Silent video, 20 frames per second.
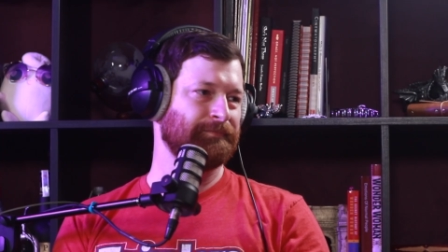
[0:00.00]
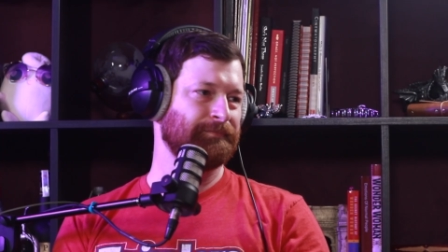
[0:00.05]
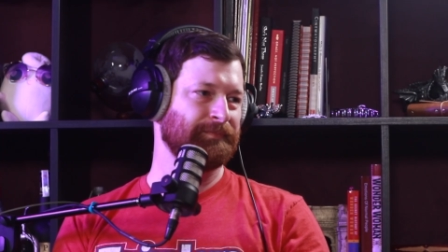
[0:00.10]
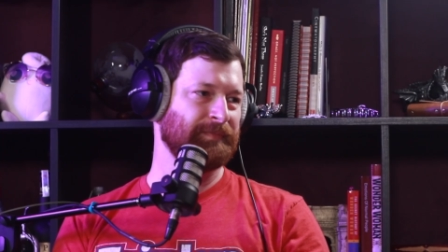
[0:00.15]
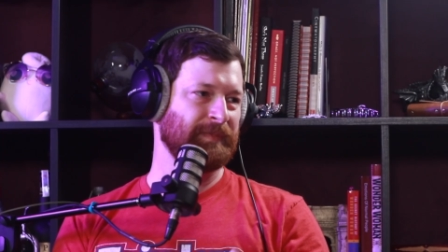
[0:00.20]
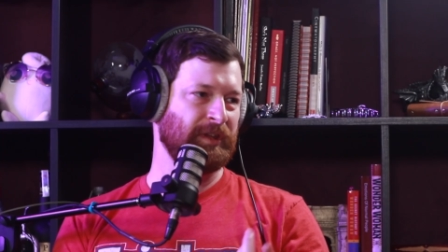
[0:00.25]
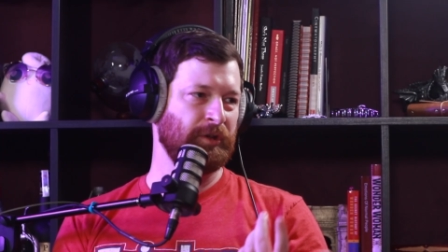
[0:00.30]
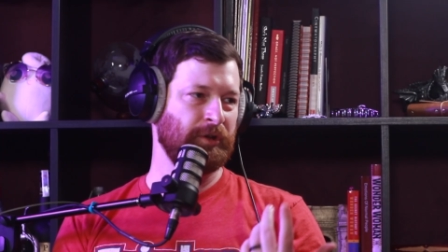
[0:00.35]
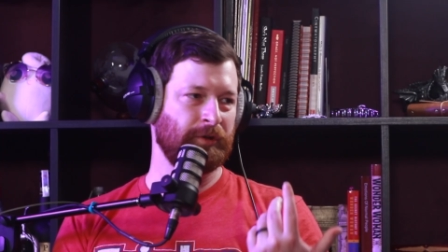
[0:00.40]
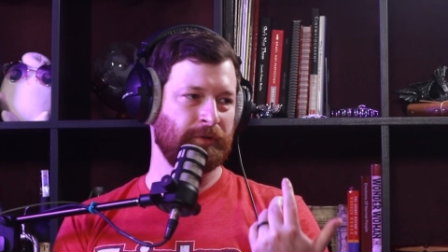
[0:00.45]

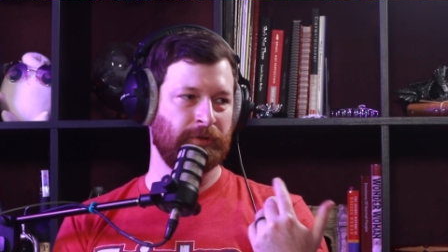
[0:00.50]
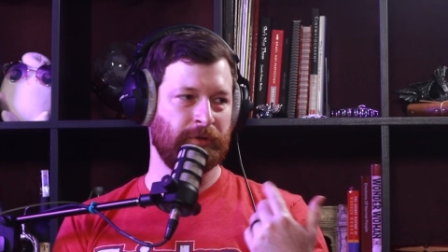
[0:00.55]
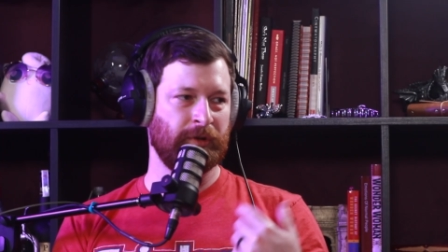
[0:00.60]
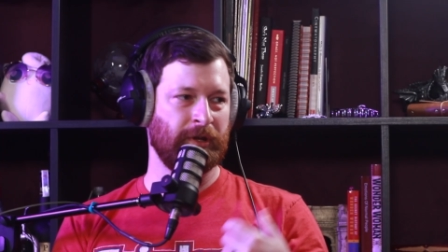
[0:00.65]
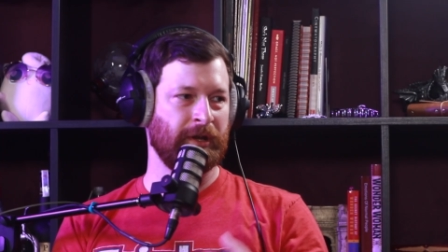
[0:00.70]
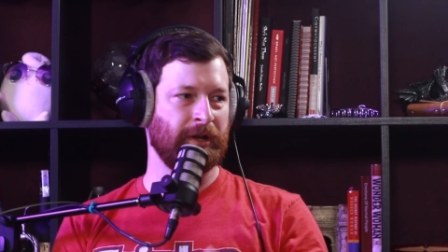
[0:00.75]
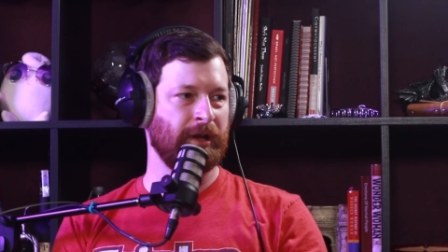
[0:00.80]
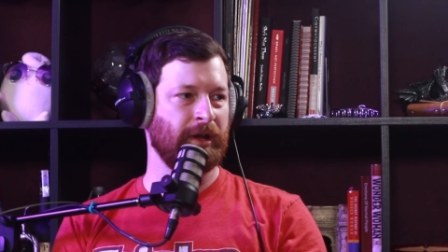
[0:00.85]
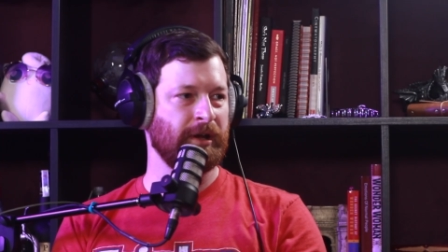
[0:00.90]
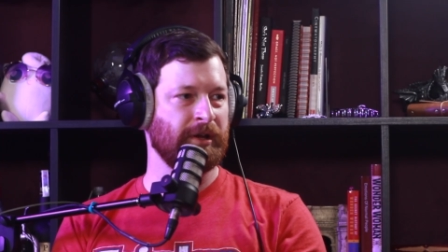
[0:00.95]
you know, you
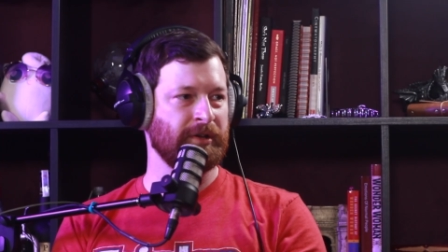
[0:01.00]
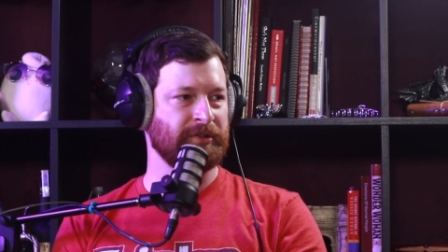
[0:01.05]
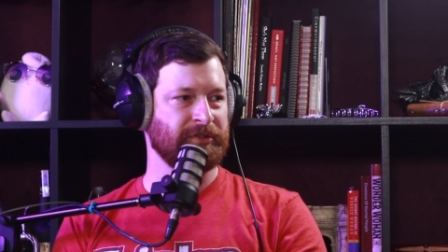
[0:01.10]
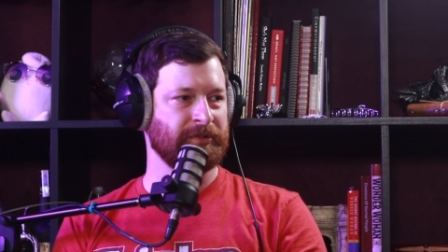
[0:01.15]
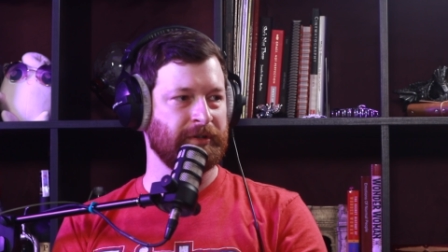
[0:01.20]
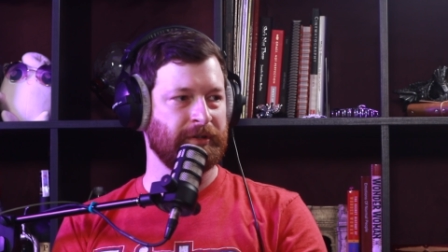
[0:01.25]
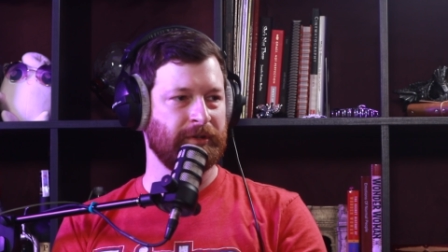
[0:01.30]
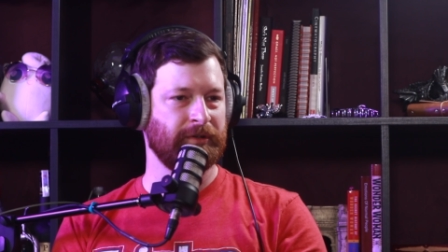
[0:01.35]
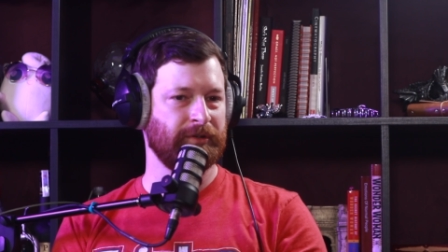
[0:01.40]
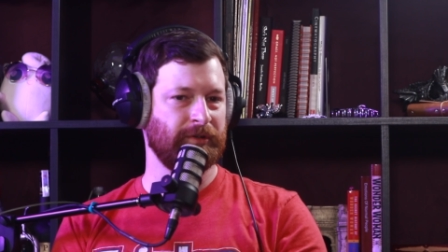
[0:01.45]
kind of ask,
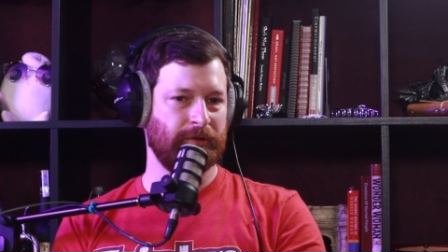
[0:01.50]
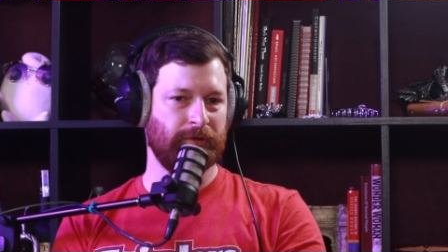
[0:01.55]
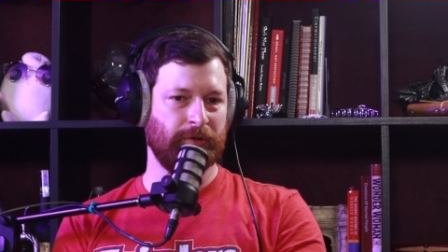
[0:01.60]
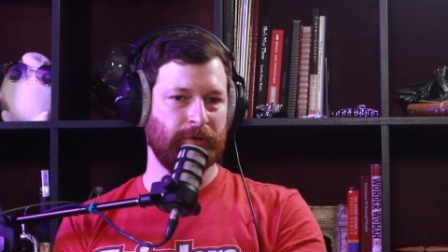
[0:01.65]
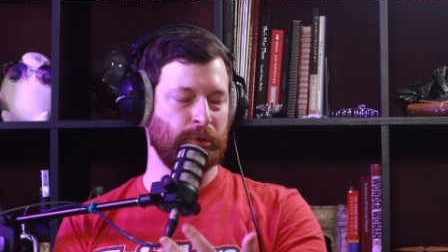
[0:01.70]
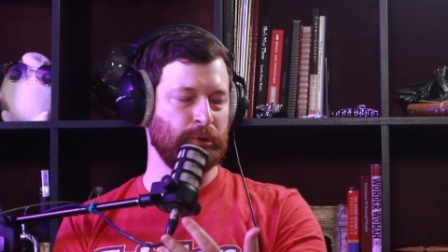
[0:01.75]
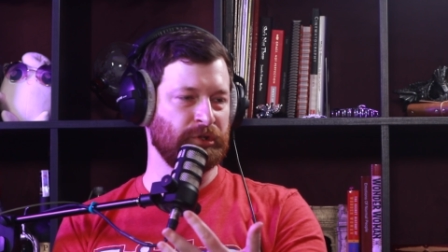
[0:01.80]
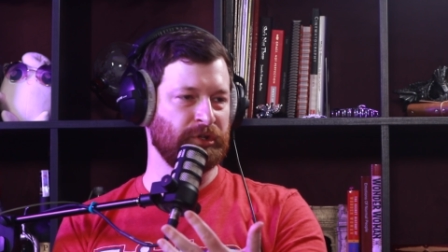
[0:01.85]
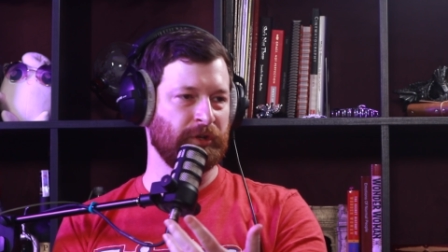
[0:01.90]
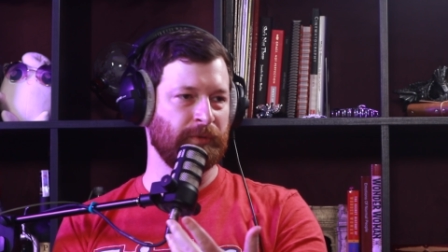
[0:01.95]
like,
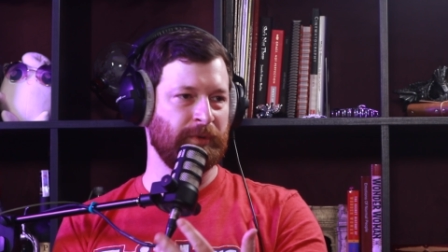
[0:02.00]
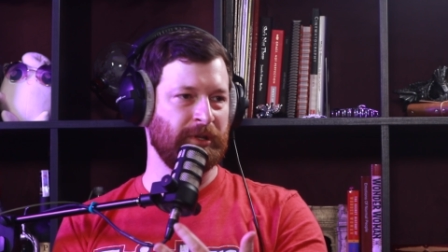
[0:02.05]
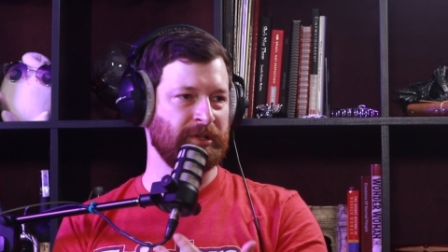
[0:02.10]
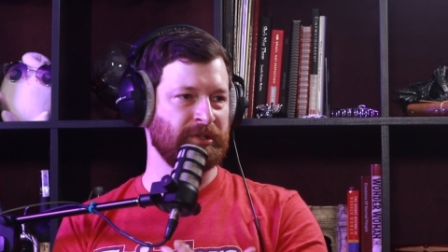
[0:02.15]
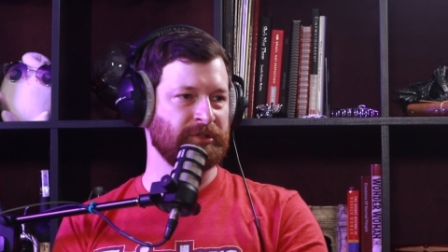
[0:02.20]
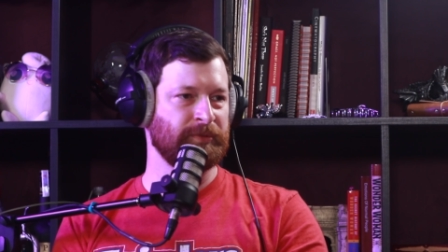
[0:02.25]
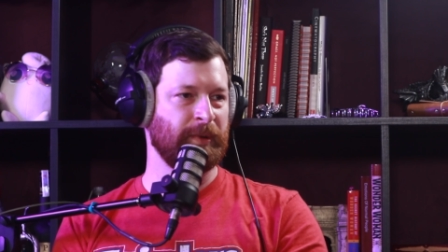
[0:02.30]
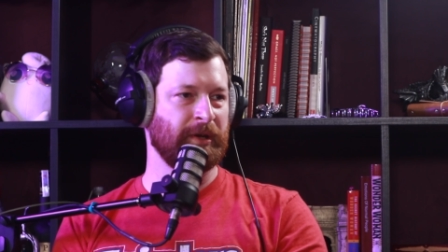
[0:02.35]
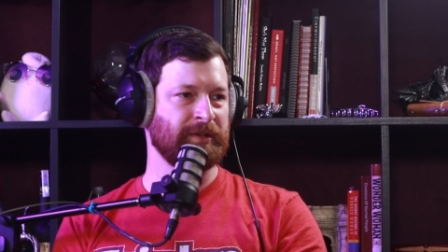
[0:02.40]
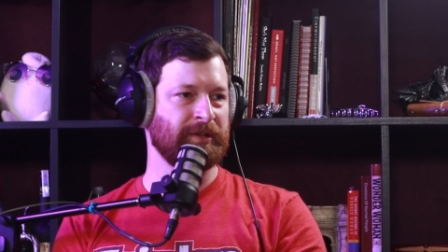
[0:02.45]
who's going to be
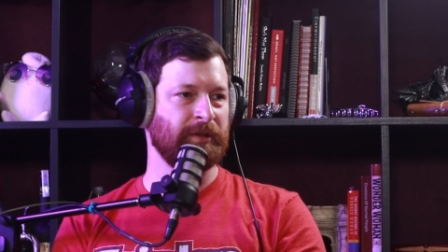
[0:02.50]
inspecting